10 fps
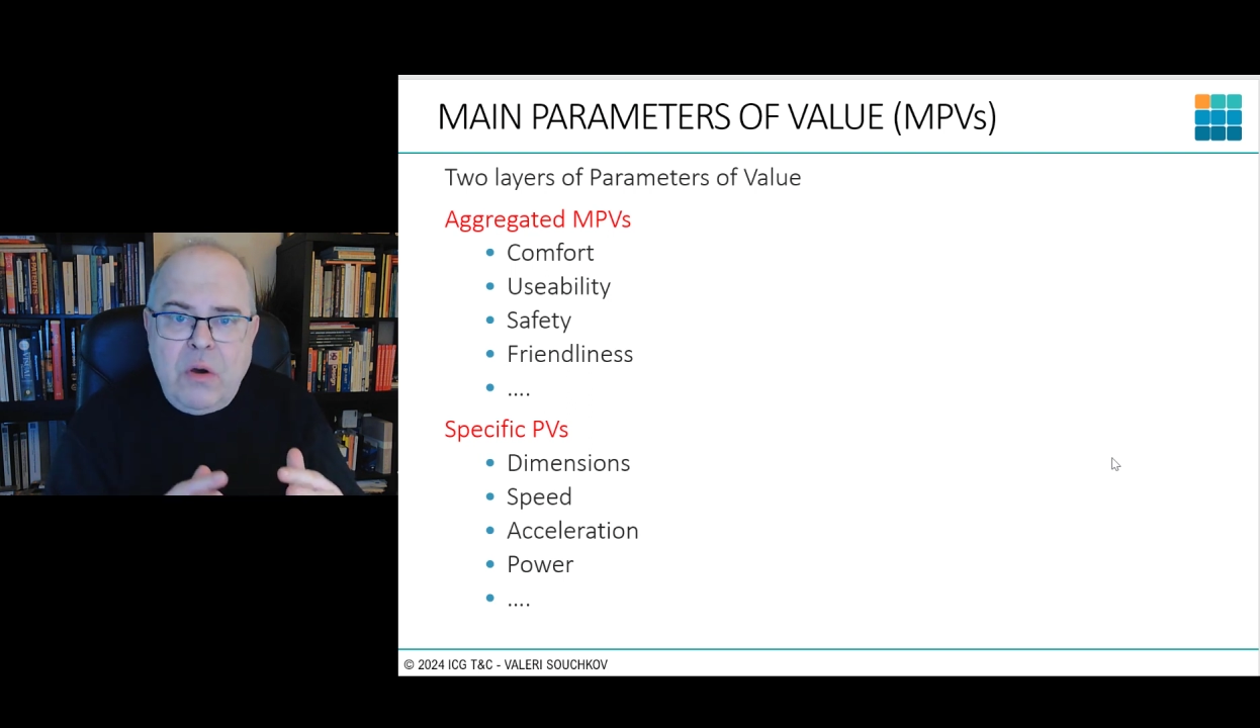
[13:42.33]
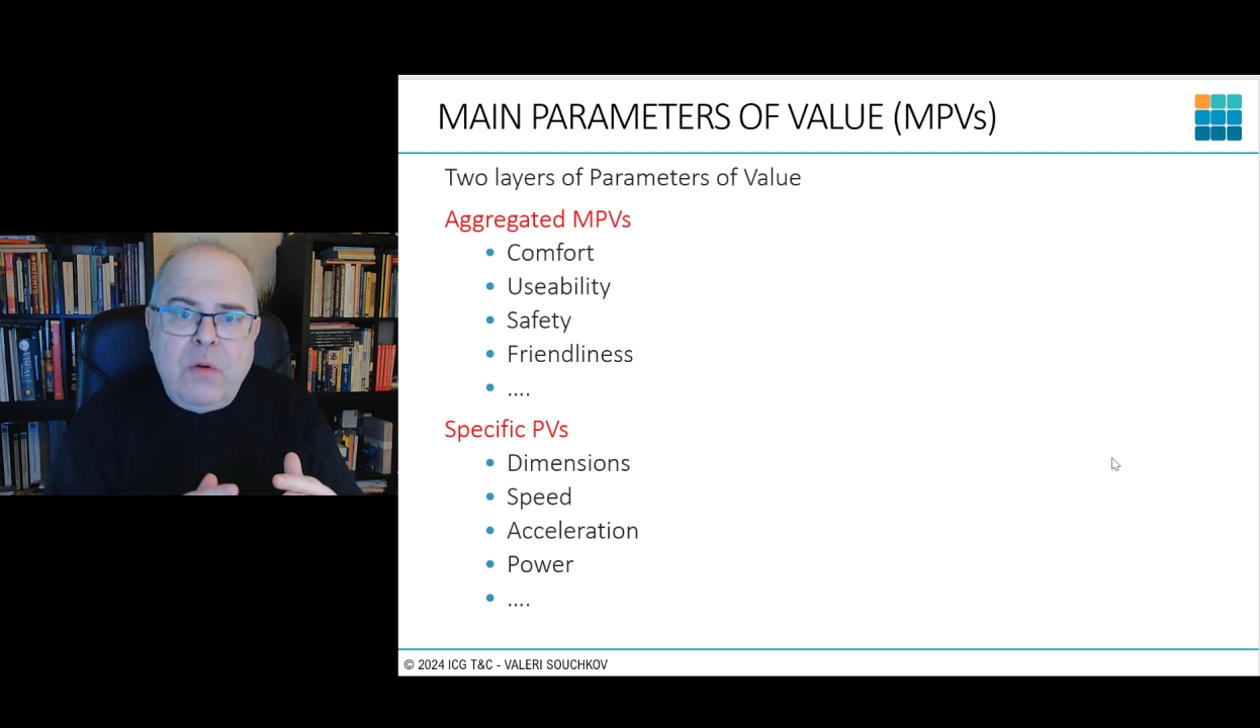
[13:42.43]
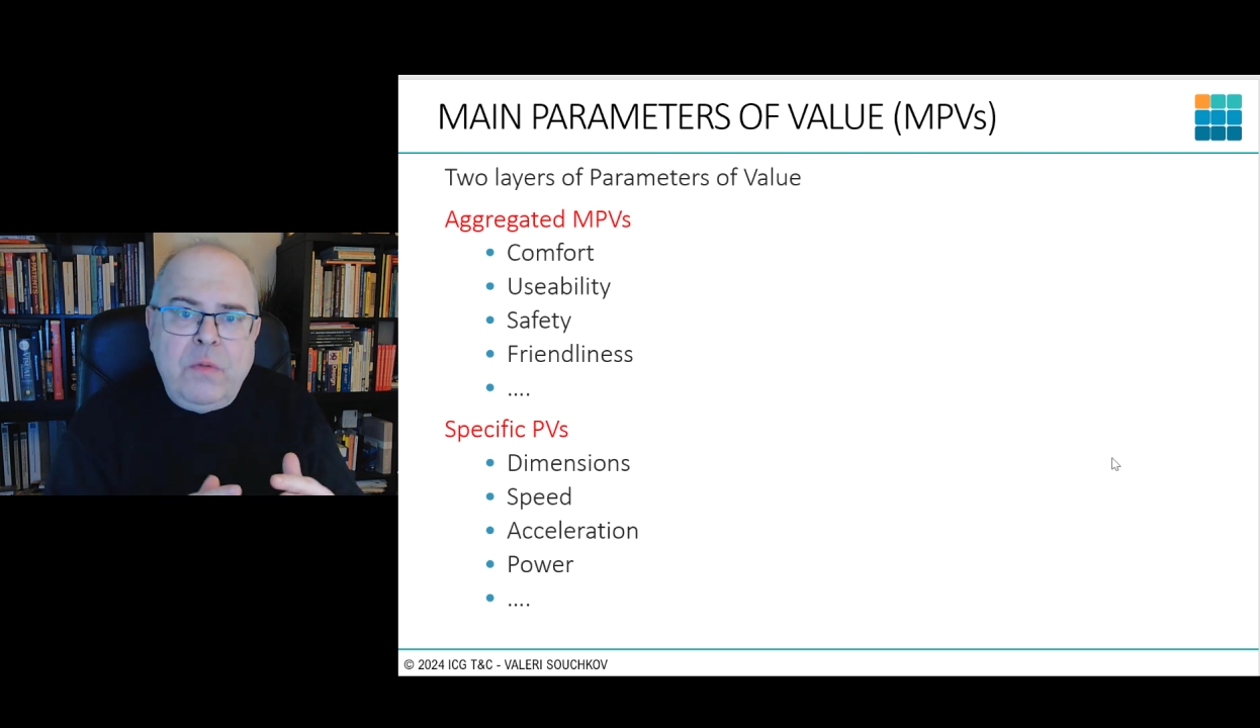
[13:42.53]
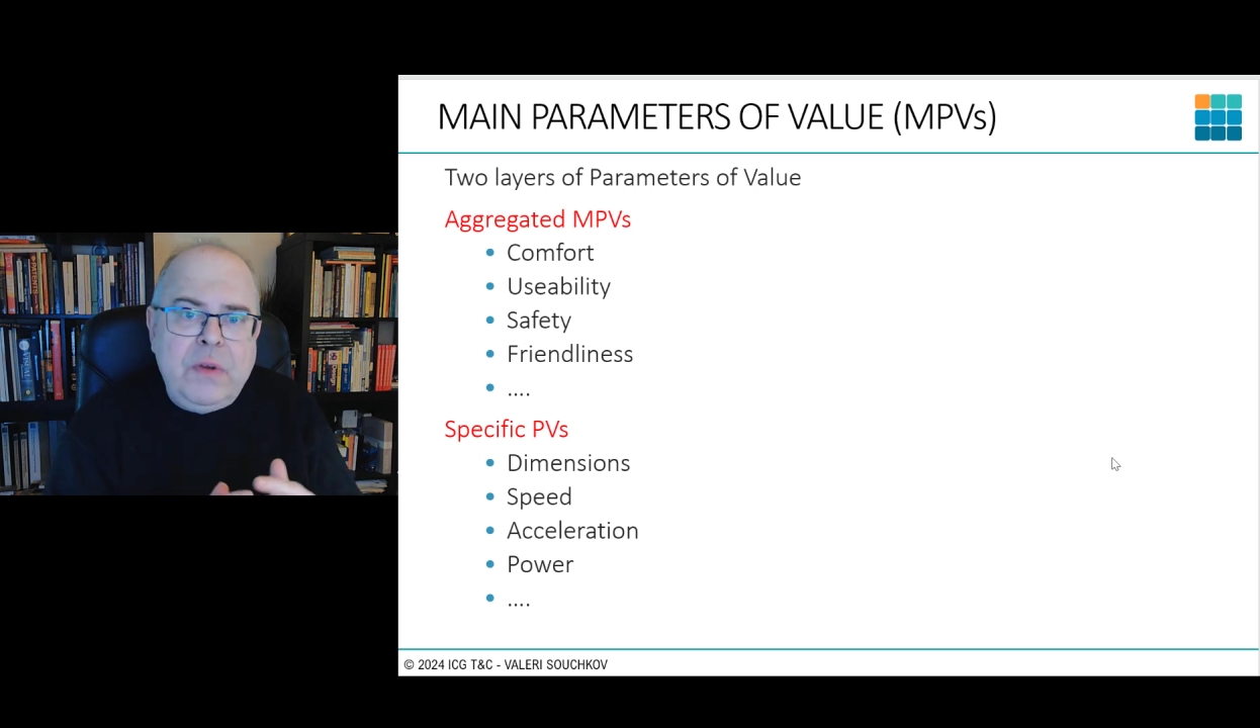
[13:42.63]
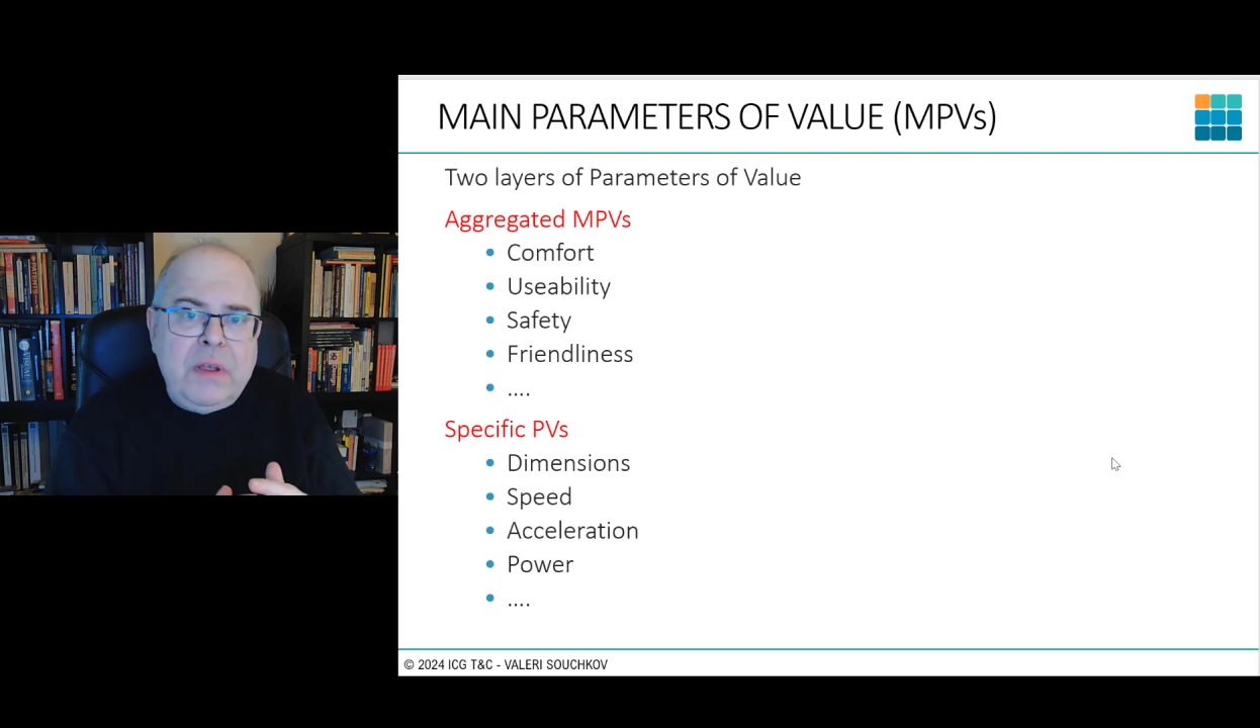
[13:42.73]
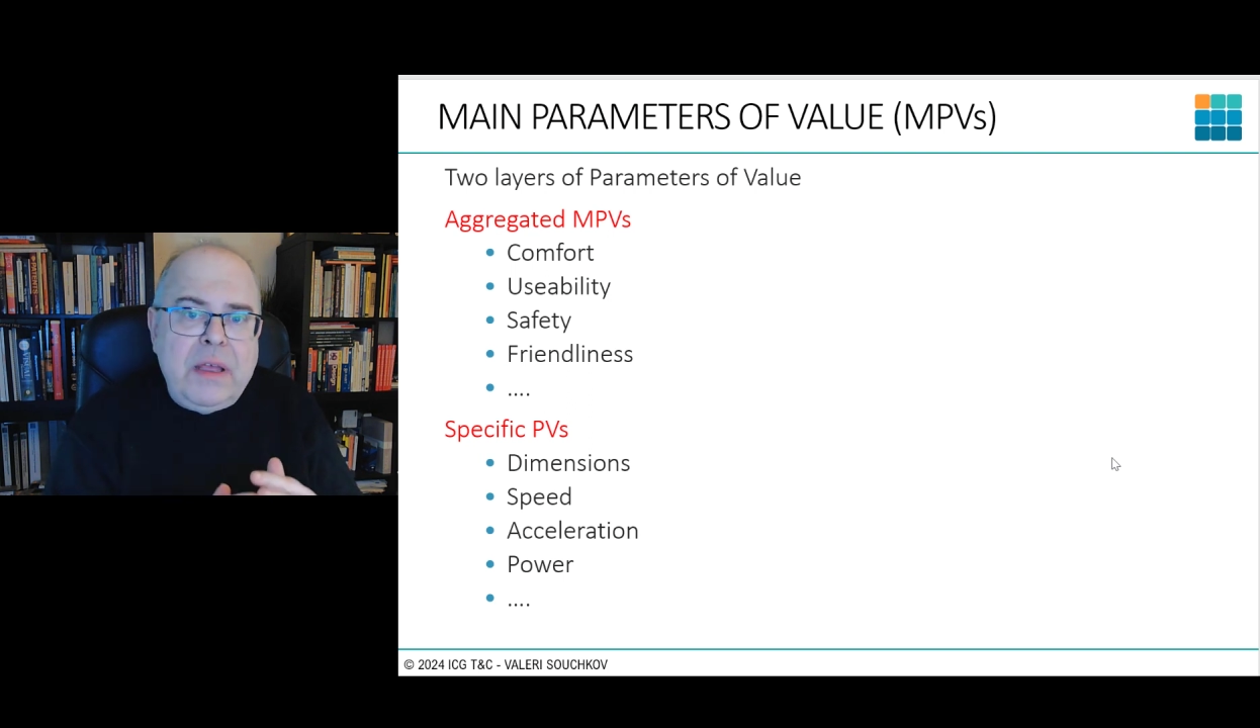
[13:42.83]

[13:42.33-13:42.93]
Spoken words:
of